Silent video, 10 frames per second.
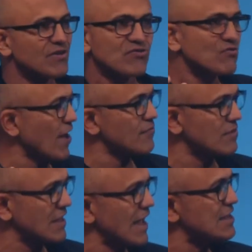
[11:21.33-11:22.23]
It's
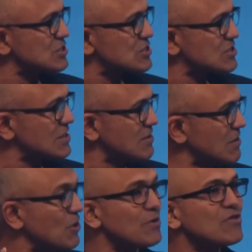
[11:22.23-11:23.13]
not the case.
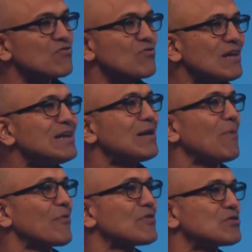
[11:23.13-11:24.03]
You know, it's really
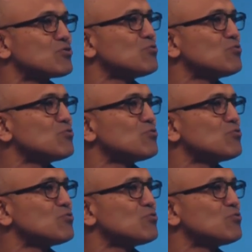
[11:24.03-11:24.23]
about the two